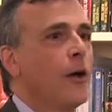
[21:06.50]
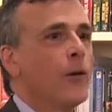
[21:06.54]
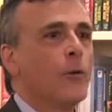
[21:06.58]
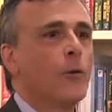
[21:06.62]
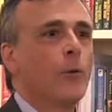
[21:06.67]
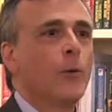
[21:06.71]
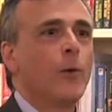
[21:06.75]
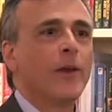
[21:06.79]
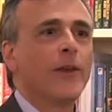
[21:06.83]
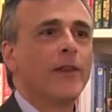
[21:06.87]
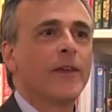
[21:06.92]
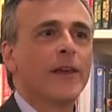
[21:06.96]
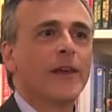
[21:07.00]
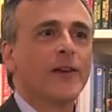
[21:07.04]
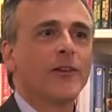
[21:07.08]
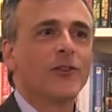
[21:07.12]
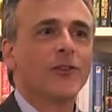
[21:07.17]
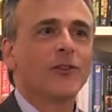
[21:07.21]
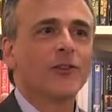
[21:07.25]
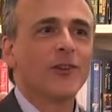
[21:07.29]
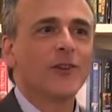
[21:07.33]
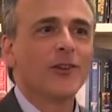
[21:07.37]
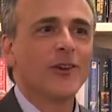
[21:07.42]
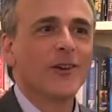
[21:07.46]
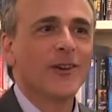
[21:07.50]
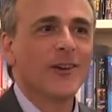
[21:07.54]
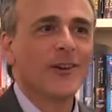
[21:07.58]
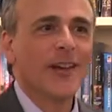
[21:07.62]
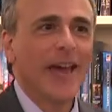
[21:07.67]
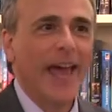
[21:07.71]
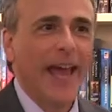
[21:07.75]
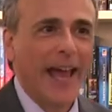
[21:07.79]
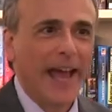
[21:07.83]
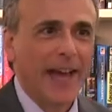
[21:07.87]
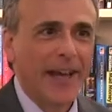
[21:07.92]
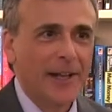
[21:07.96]
with his
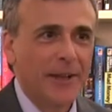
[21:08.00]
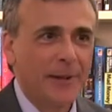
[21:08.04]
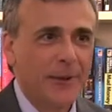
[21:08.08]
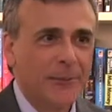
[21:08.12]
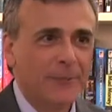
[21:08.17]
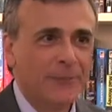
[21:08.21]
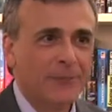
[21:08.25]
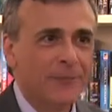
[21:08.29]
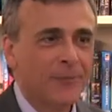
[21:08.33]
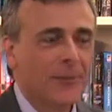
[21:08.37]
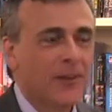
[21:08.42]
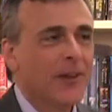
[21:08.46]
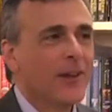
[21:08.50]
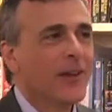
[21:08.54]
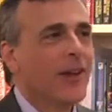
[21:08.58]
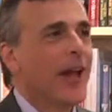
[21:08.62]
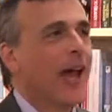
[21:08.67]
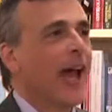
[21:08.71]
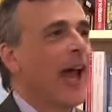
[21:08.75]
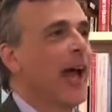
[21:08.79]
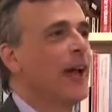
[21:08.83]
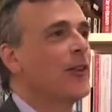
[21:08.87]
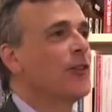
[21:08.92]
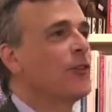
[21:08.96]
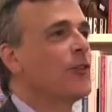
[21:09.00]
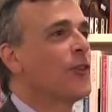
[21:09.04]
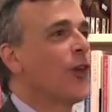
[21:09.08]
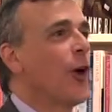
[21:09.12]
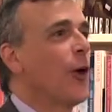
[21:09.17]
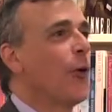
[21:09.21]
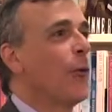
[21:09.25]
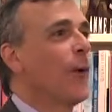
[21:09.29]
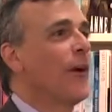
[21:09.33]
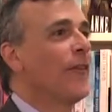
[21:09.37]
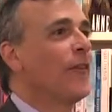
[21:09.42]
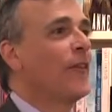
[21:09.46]
aide. And
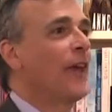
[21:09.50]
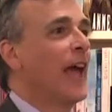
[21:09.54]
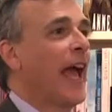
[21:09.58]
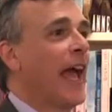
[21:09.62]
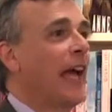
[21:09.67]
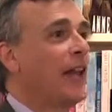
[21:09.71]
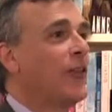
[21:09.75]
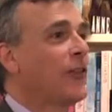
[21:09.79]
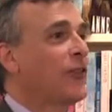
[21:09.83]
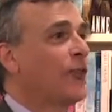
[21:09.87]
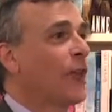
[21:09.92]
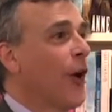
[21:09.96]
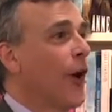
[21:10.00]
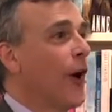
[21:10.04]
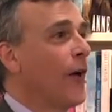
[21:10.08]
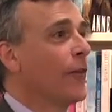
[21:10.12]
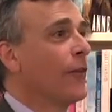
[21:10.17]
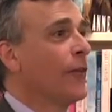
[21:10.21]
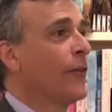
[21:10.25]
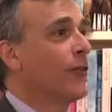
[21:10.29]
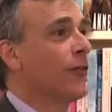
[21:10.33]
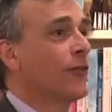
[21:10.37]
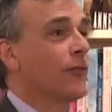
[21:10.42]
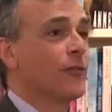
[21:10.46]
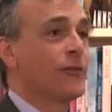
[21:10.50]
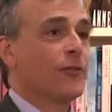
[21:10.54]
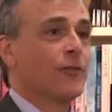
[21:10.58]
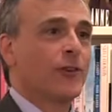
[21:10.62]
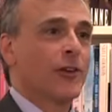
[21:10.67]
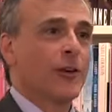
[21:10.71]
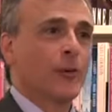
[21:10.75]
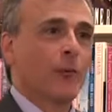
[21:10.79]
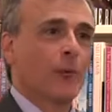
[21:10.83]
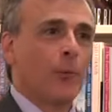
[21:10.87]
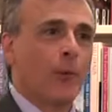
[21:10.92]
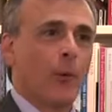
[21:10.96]
so when the aide saw this,
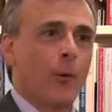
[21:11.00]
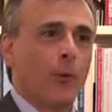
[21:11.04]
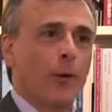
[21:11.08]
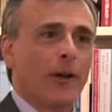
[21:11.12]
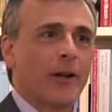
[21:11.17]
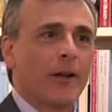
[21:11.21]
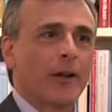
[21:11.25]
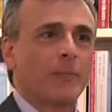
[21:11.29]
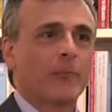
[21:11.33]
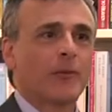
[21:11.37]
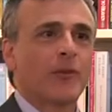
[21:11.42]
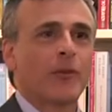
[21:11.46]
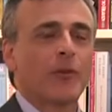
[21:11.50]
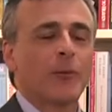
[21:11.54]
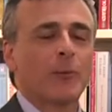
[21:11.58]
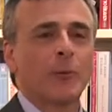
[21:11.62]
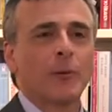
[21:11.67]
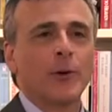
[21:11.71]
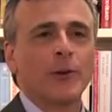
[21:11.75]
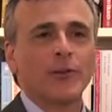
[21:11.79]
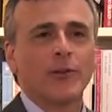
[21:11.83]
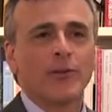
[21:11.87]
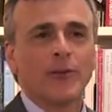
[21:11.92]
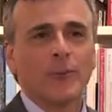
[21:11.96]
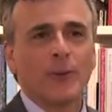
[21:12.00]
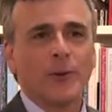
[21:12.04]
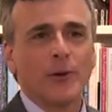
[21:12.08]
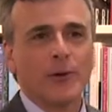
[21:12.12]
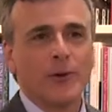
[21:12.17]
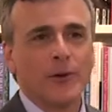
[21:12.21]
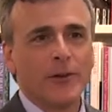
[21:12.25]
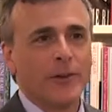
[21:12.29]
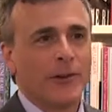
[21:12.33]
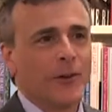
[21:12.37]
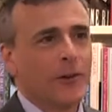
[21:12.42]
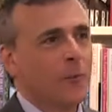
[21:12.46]
she reported him to the
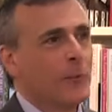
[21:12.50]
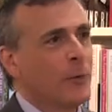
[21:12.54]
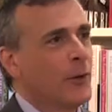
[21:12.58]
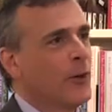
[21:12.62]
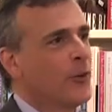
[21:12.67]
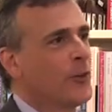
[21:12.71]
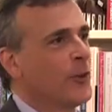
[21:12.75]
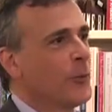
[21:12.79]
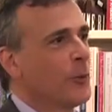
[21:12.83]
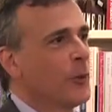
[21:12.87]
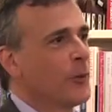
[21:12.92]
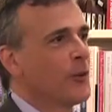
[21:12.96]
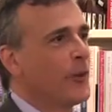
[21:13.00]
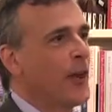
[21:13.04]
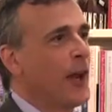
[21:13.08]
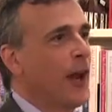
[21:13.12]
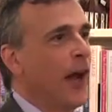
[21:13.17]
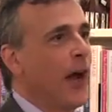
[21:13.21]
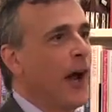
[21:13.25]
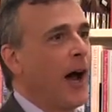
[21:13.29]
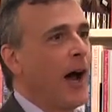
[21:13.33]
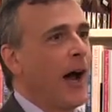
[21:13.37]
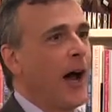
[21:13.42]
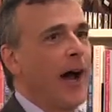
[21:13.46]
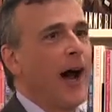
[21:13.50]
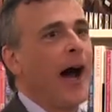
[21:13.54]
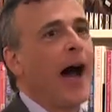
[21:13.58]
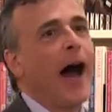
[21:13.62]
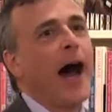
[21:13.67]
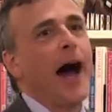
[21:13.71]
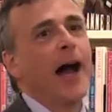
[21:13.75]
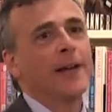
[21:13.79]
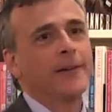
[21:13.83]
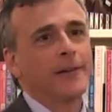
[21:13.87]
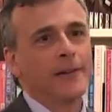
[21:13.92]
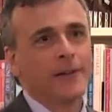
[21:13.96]
principal. Principal said,
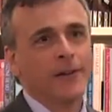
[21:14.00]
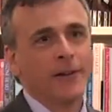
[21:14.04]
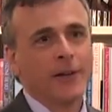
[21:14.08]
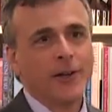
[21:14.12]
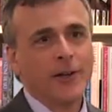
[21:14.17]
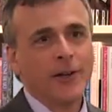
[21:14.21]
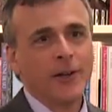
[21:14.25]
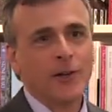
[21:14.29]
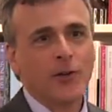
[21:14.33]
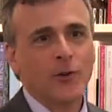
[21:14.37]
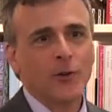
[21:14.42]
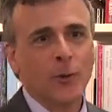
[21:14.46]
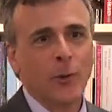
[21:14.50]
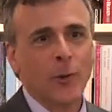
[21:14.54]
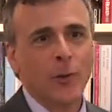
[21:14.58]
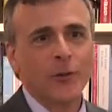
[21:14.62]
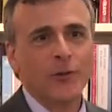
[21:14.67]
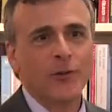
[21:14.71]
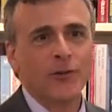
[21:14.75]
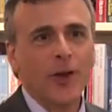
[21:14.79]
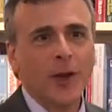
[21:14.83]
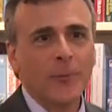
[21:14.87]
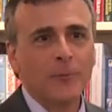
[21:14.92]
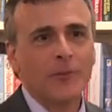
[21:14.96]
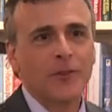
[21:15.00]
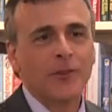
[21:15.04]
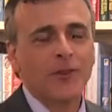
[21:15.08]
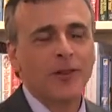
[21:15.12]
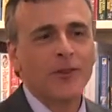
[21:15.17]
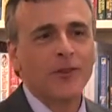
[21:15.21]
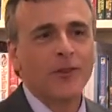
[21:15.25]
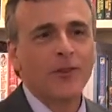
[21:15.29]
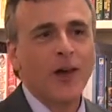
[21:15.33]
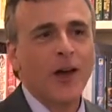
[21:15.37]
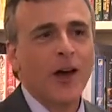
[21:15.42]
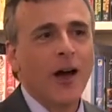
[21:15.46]
aha, controlled
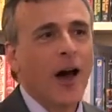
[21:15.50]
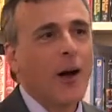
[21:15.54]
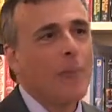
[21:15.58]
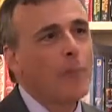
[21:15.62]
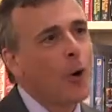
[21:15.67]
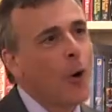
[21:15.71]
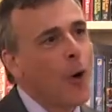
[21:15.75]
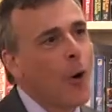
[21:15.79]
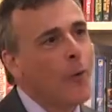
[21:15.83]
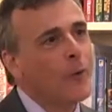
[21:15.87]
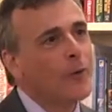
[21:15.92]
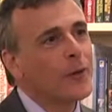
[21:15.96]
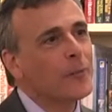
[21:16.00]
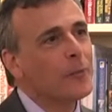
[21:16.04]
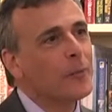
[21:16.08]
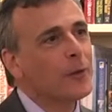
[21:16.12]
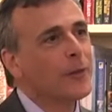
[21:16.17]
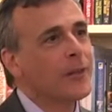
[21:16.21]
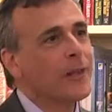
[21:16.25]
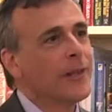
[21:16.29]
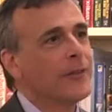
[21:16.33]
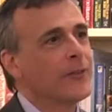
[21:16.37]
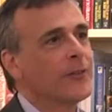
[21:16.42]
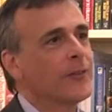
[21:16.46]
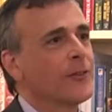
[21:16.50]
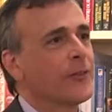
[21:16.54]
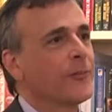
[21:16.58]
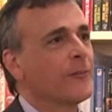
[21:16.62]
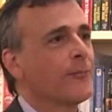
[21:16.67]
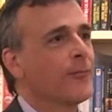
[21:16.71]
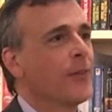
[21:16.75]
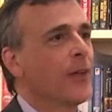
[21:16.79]
substance, I'm calling the police.